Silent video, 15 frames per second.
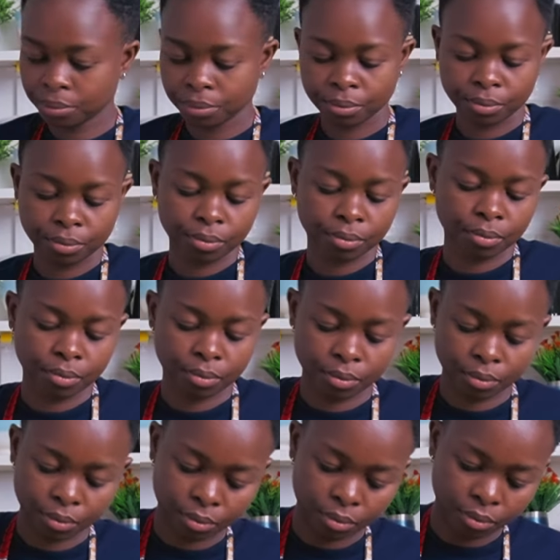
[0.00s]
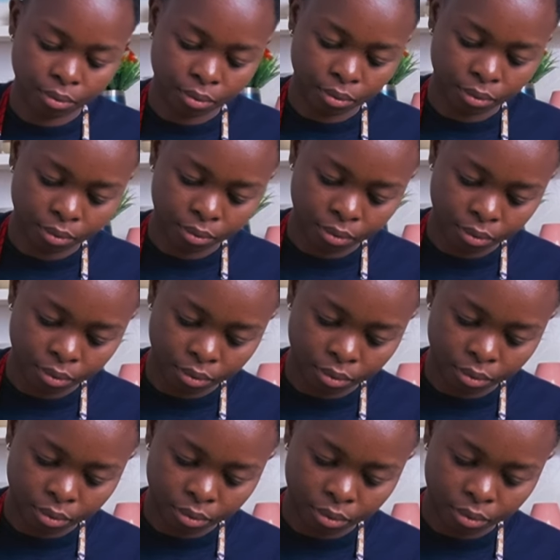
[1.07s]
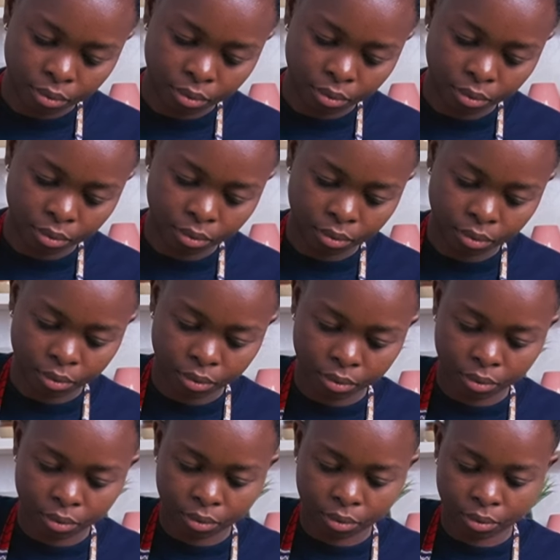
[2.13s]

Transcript: [no speech]